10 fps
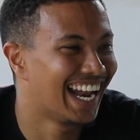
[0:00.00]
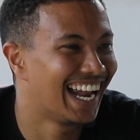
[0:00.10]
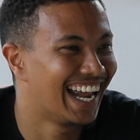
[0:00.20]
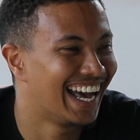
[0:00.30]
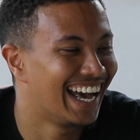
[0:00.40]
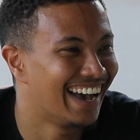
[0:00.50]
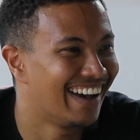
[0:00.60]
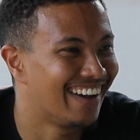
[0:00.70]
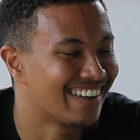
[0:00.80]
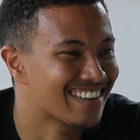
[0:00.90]
The
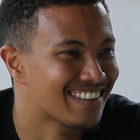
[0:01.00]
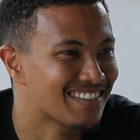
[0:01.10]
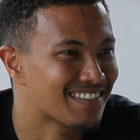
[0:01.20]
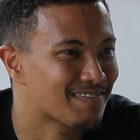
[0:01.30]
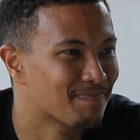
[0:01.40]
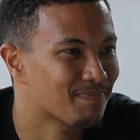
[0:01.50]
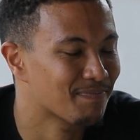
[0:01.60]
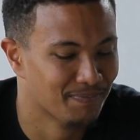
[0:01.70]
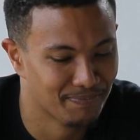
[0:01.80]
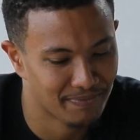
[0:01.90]
second.
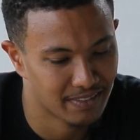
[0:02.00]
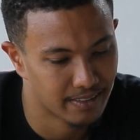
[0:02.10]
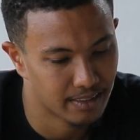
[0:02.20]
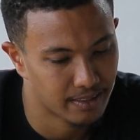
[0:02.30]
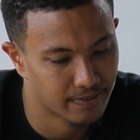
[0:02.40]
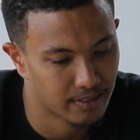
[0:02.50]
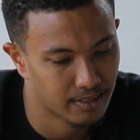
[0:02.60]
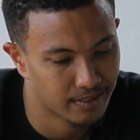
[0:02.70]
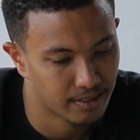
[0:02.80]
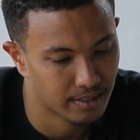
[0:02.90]
Apes can't
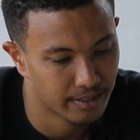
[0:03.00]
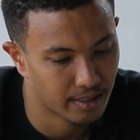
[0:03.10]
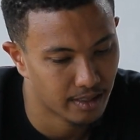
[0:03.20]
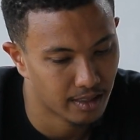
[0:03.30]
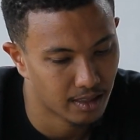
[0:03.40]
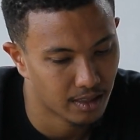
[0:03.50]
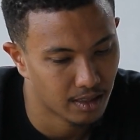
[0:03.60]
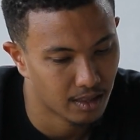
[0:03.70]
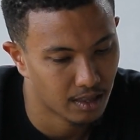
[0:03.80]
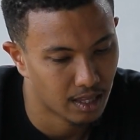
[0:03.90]
laugh. False or true?